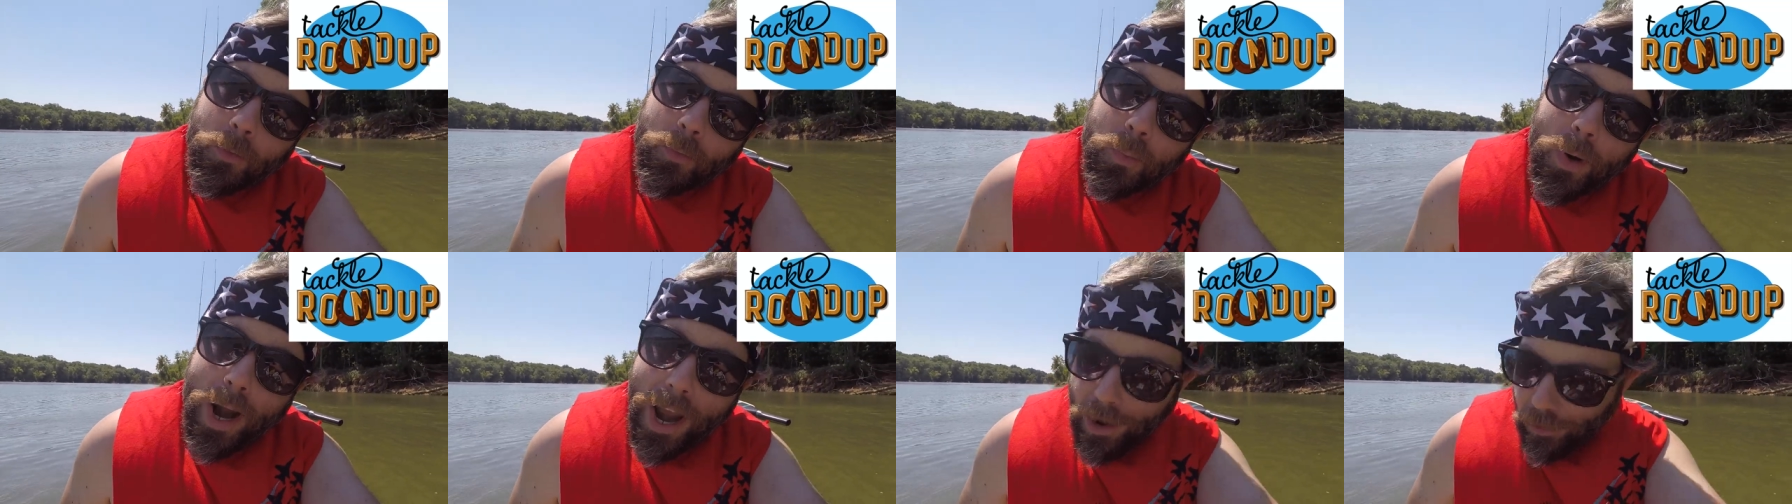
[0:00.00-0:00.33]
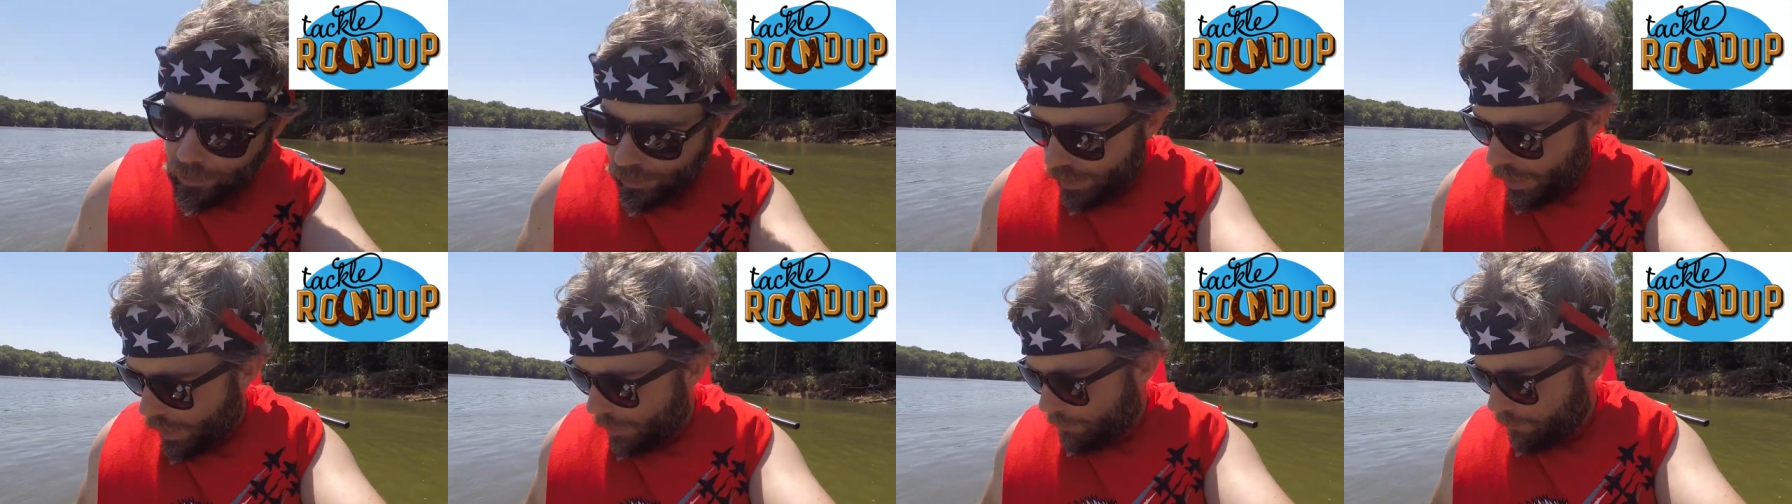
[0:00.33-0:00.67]

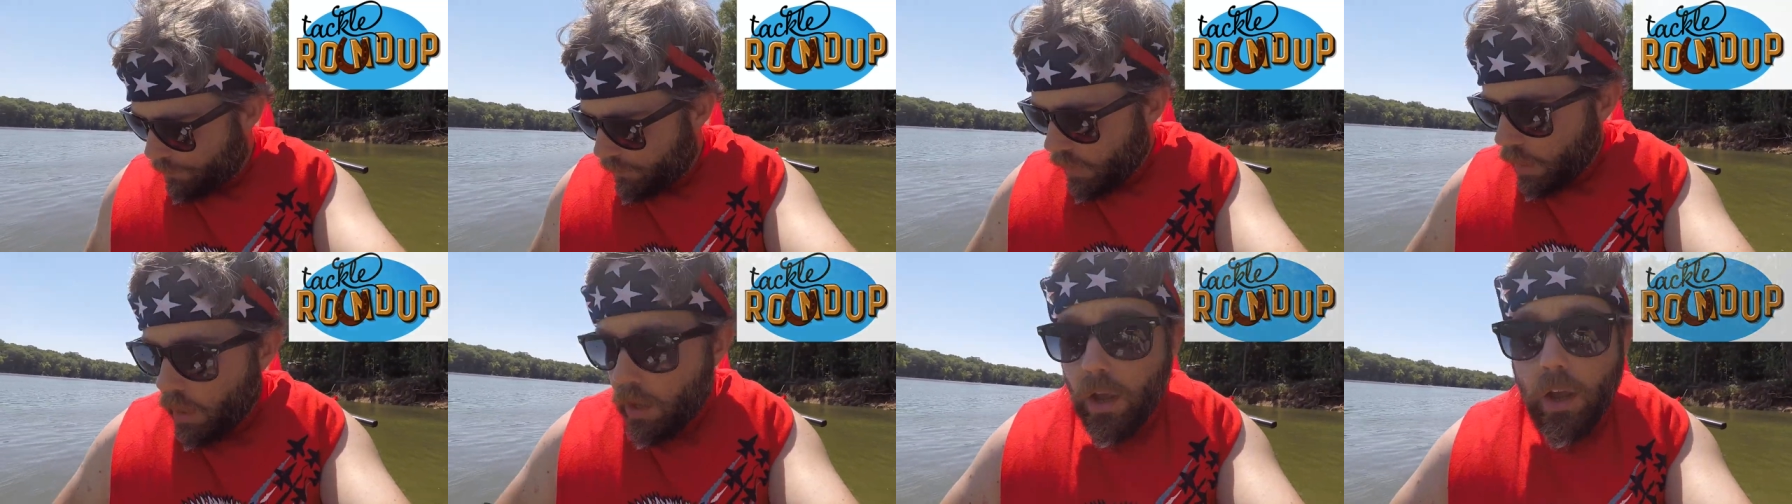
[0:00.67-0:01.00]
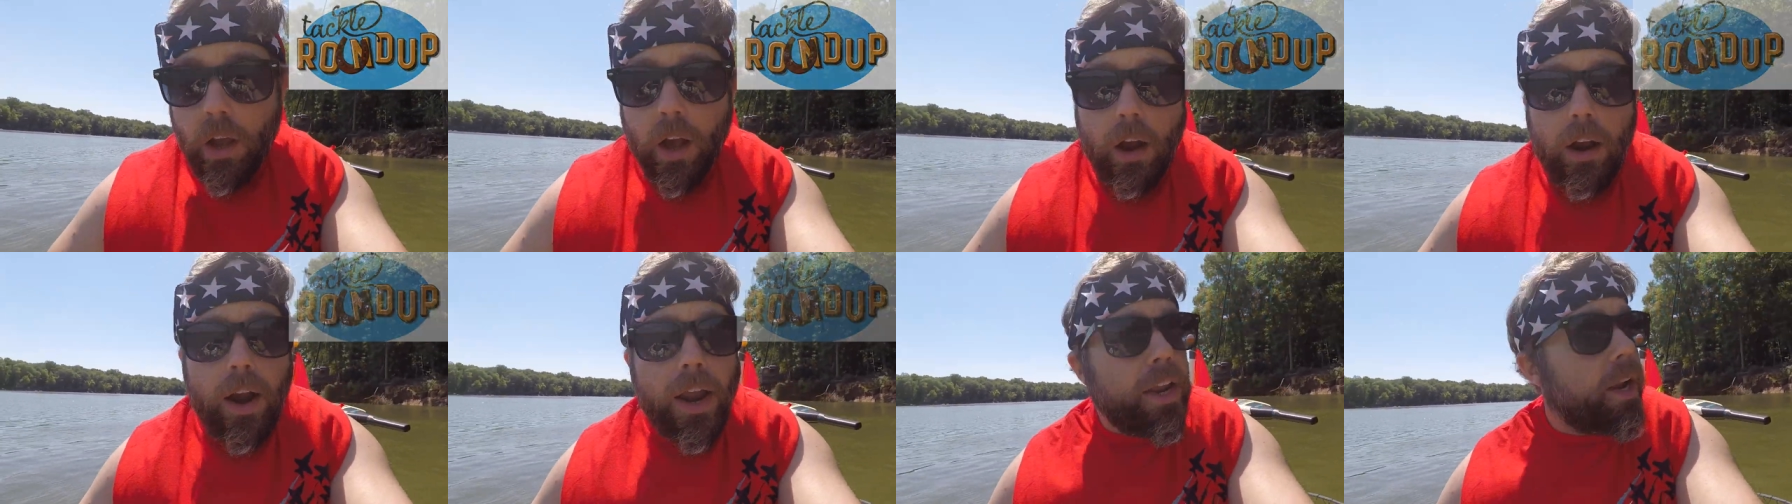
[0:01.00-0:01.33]
roundup.
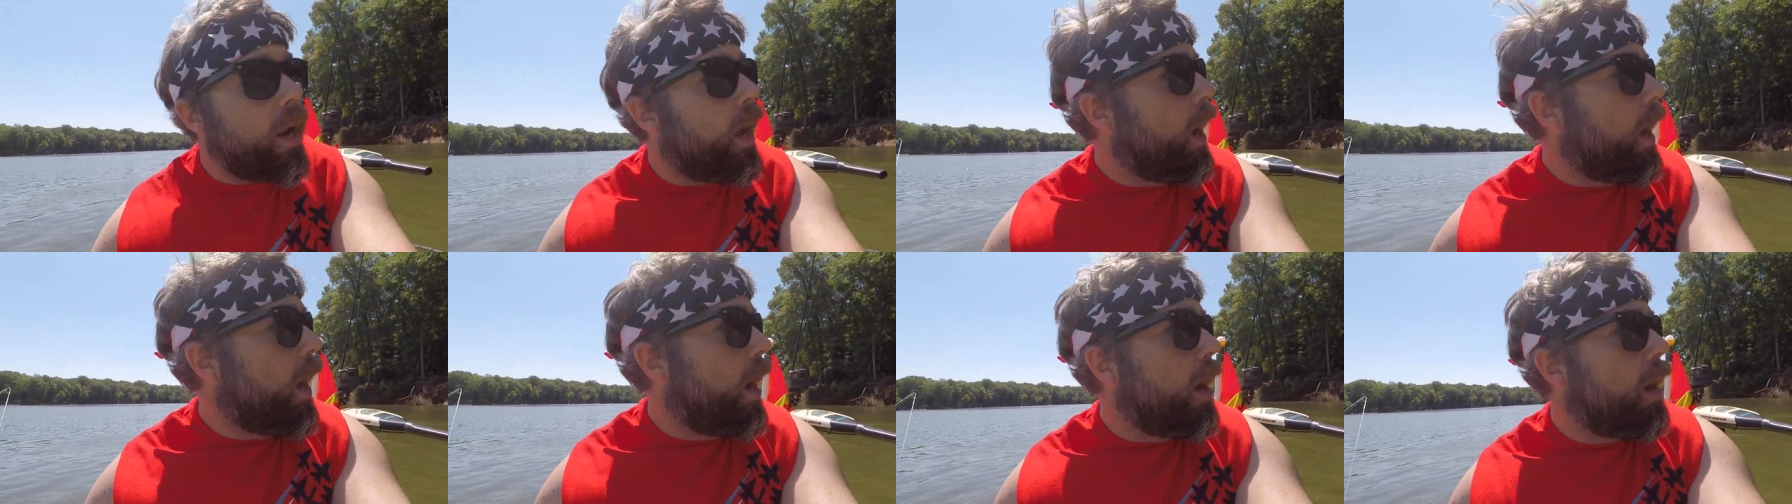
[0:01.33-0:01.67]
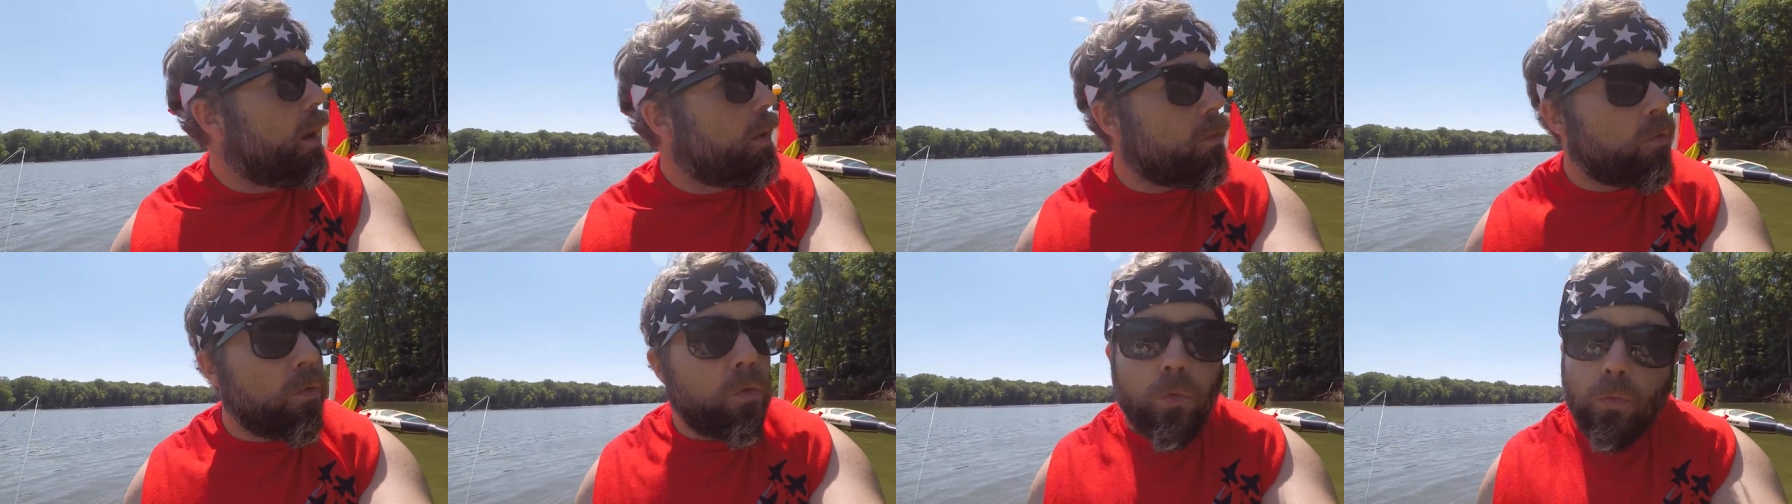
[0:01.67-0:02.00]
All right, uh,